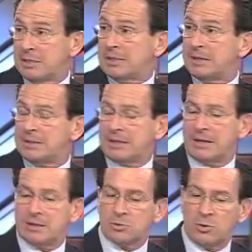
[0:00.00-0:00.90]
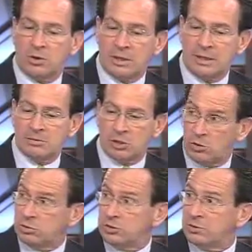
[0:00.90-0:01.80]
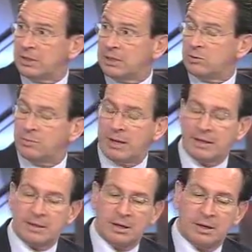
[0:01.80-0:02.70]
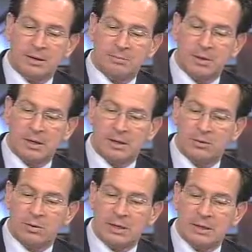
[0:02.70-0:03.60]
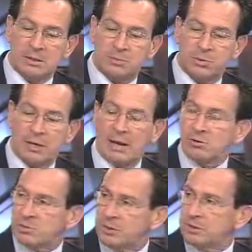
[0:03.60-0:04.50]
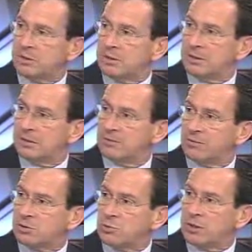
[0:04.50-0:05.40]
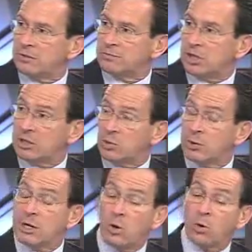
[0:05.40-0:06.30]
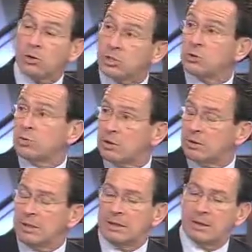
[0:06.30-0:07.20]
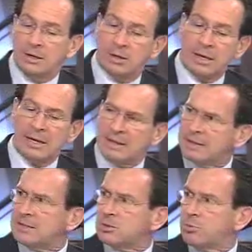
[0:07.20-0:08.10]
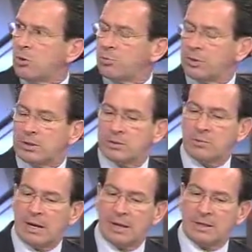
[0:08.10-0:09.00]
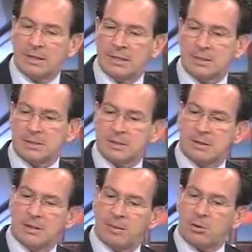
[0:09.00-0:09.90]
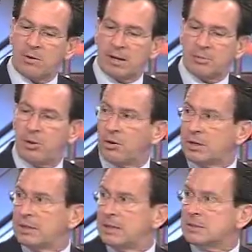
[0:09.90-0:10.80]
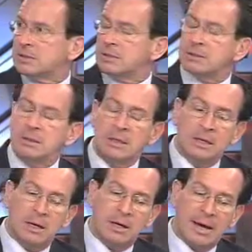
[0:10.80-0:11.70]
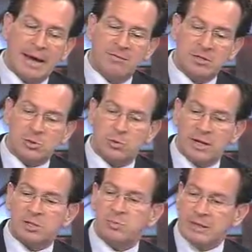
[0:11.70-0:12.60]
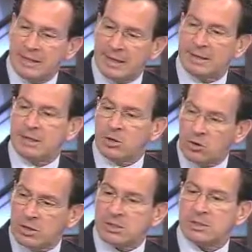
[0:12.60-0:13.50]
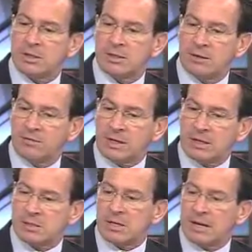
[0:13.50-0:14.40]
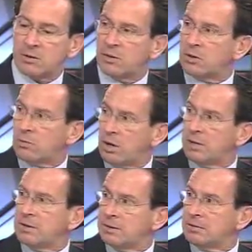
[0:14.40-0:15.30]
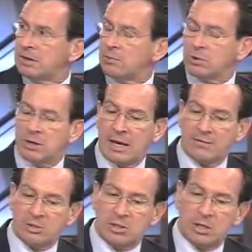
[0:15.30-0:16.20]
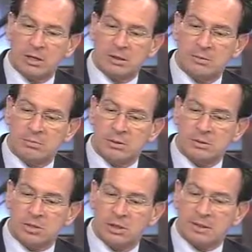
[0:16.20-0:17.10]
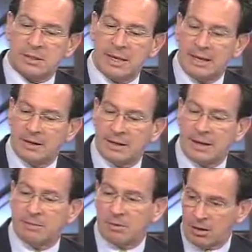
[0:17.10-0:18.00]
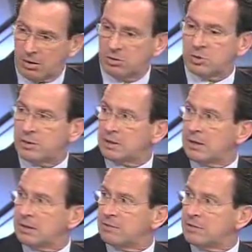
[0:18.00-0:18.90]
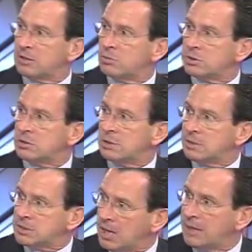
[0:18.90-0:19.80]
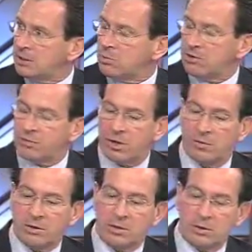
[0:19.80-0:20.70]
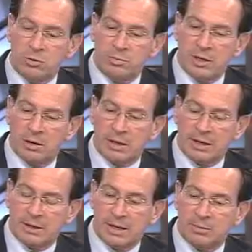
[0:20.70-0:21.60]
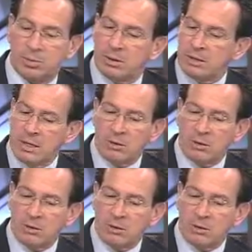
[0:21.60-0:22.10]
going to take Dick at his word. He told you that he would make his pronouncement the first week of January or sooner. And I think that's appropriate. The reality is the Democratic Party needs to have this race begin in earnest. If Dick is not going to run, then we're going to have to select a candidate. Ultimately, I think if Dick was to decide to run for governor, he would be our candidate. But